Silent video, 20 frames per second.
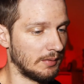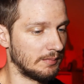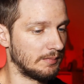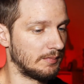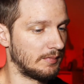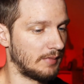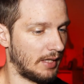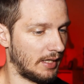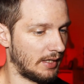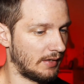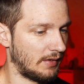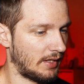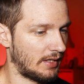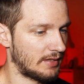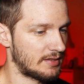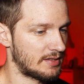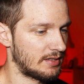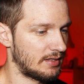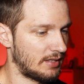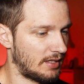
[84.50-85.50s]
And
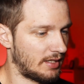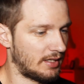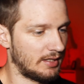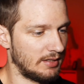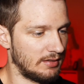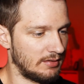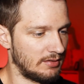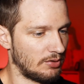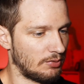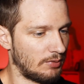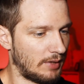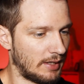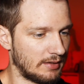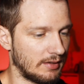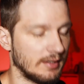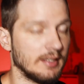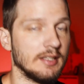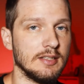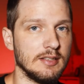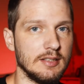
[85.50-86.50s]
that's not
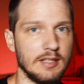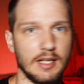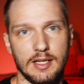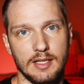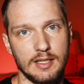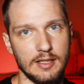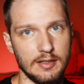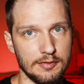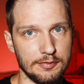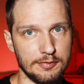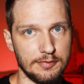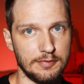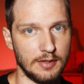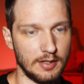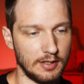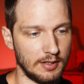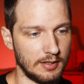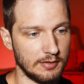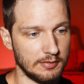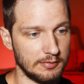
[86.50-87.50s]
directly indicative
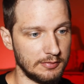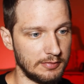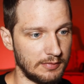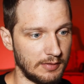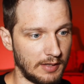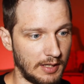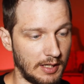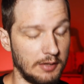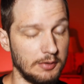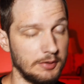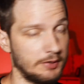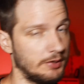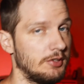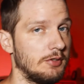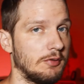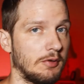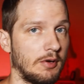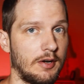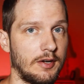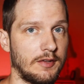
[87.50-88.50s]
of how good you
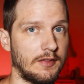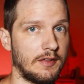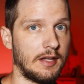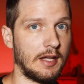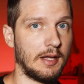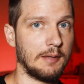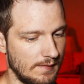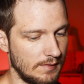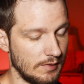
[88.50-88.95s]
are at the game.